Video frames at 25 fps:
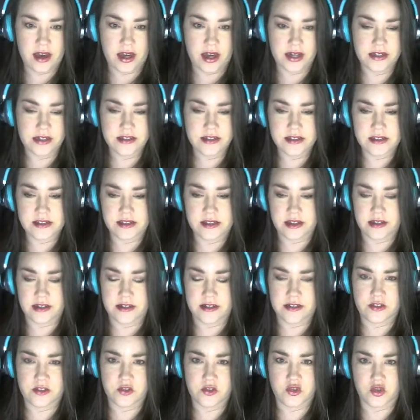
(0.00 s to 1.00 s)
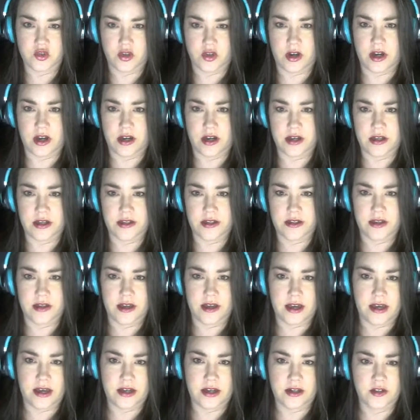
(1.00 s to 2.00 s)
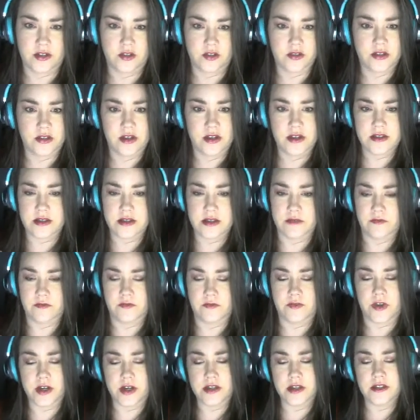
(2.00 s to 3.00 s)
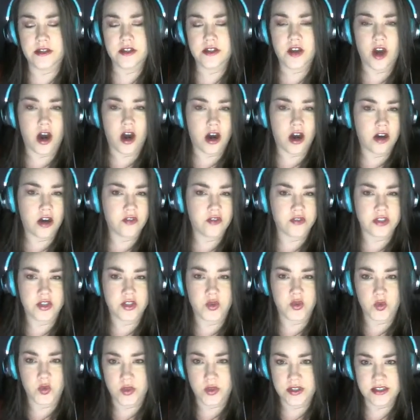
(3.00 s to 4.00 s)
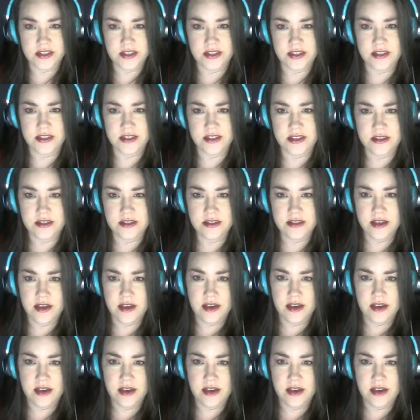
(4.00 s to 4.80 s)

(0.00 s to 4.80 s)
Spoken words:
I decided to try out some fun coffee quizzes.